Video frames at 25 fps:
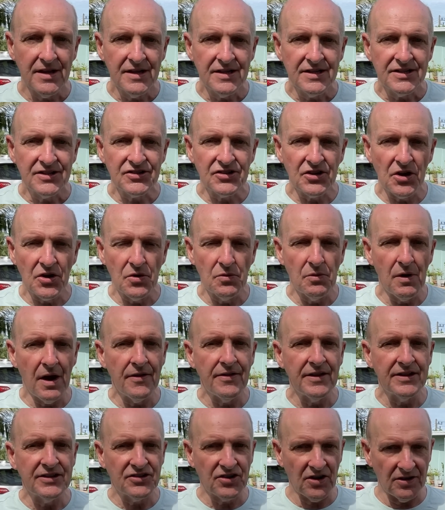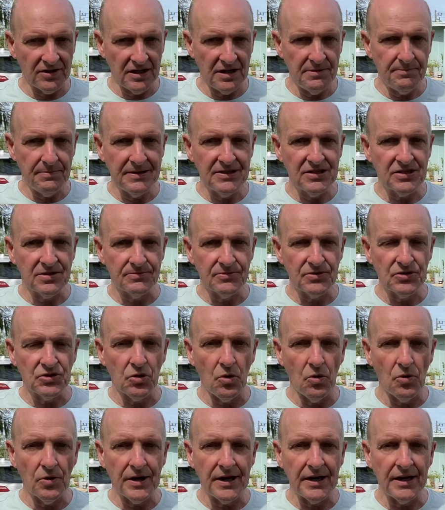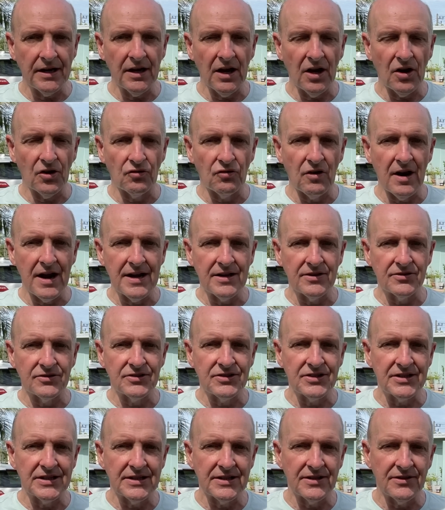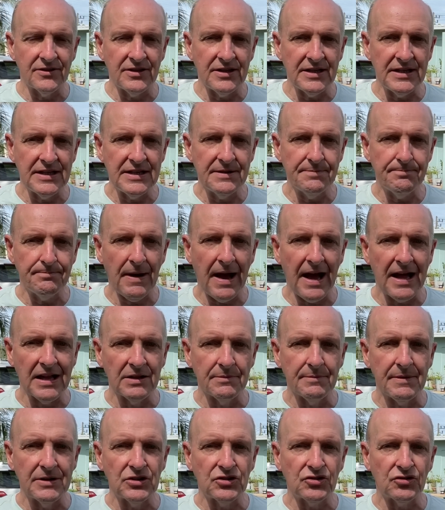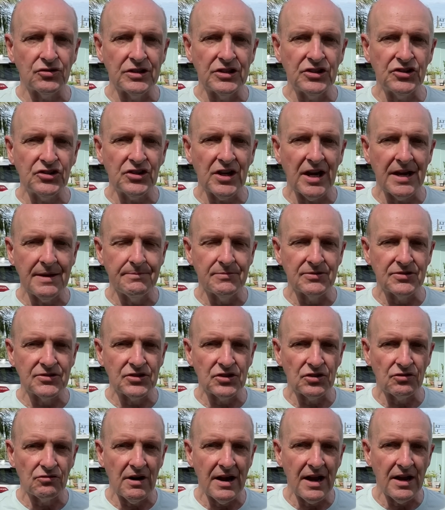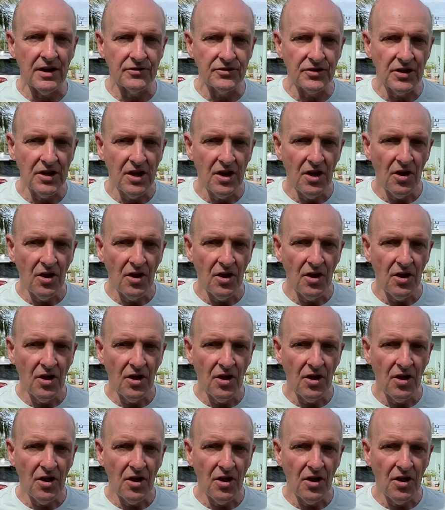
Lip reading: So there'd certainly be some talking around the parliamentary chambers and around